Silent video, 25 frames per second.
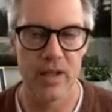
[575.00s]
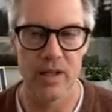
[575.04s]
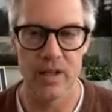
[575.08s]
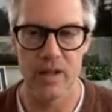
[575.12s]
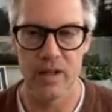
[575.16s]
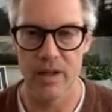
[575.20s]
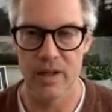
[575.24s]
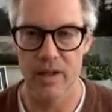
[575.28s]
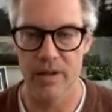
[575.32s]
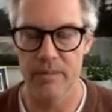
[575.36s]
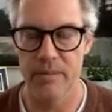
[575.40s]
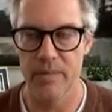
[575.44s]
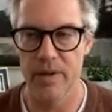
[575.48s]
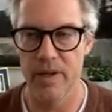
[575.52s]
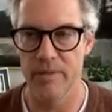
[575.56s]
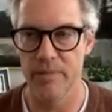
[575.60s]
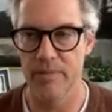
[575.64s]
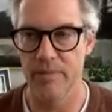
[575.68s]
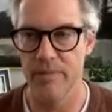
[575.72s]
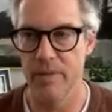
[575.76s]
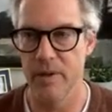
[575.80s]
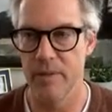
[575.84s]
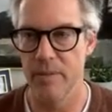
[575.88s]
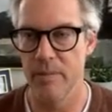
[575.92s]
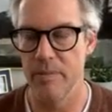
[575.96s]
it
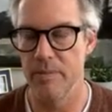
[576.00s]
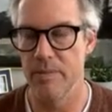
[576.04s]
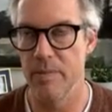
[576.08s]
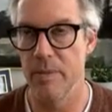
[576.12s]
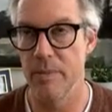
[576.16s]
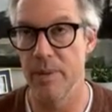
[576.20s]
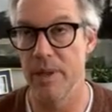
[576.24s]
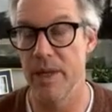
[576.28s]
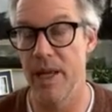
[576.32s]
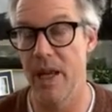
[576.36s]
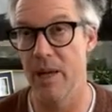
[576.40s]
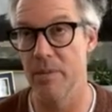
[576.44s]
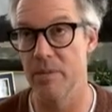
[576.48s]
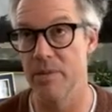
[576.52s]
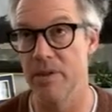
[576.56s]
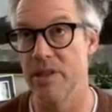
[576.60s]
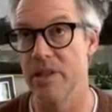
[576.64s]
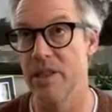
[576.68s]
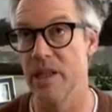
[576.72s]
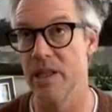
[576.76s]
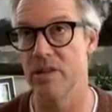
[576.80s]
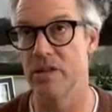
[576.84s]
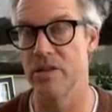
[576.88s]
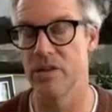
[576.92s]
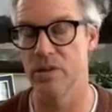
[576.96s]
became
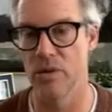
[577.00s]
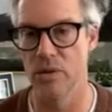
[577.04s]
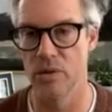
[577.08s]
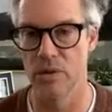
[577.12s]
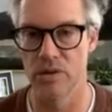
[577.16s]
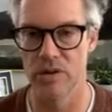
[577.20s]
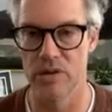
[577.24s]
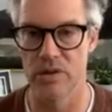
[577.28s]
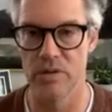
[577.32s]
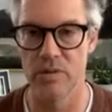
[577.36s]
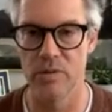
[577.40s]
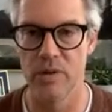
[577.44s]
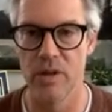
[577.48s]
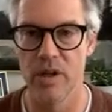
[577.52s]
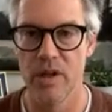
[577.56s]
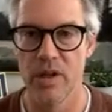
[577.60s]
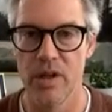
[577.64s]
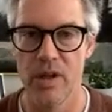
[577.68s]
6 schools. And